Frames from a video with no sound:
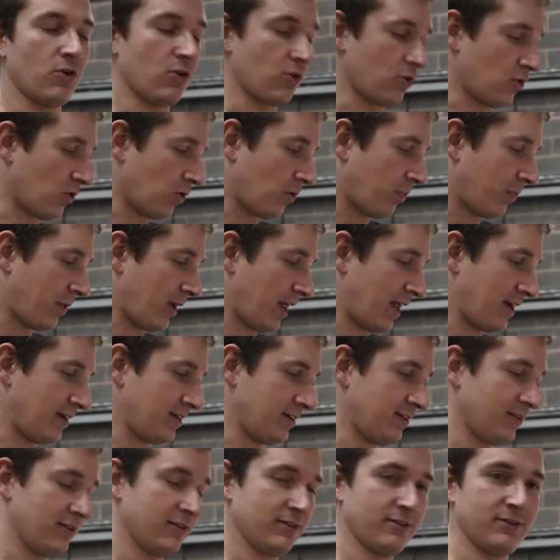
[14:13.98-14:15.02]

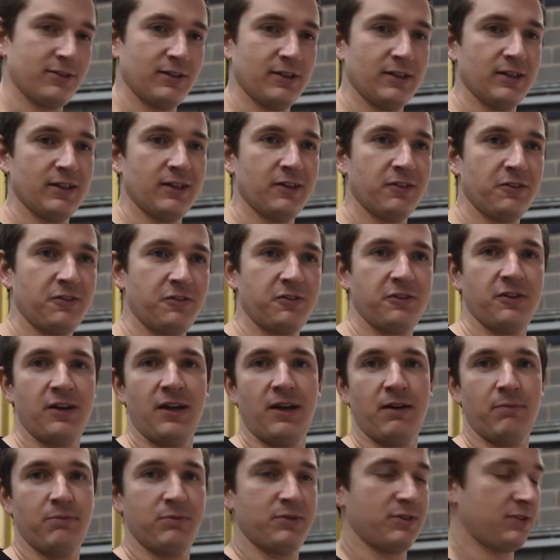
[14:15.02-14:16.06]
open-ended,
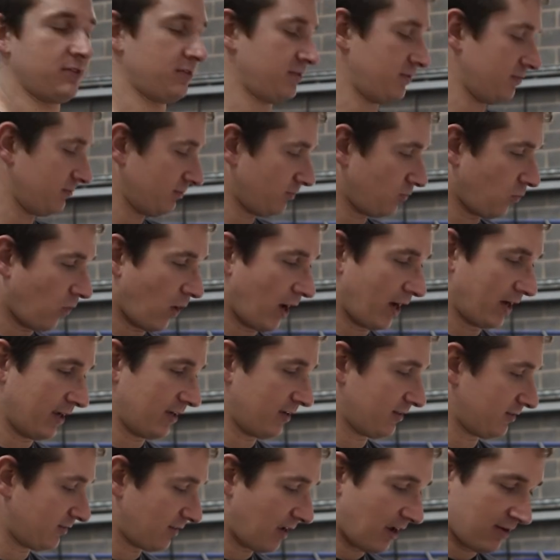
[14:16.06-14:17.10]
snipped
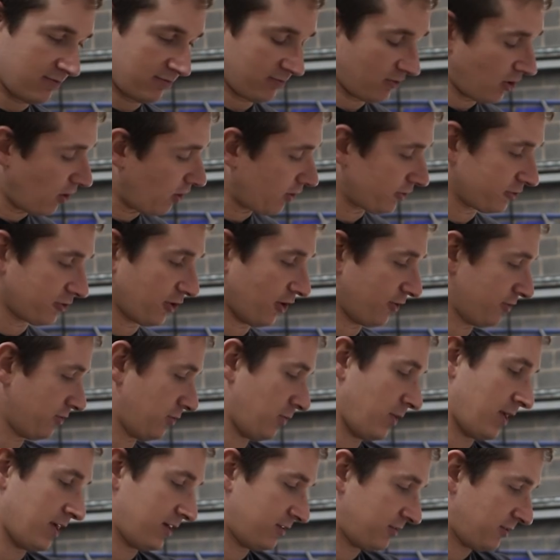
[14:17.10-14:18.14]
wires, all sorts of
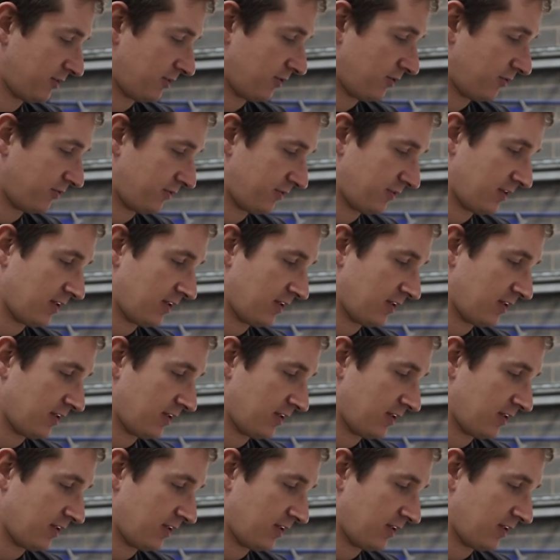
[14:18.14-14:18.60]
weird stuff,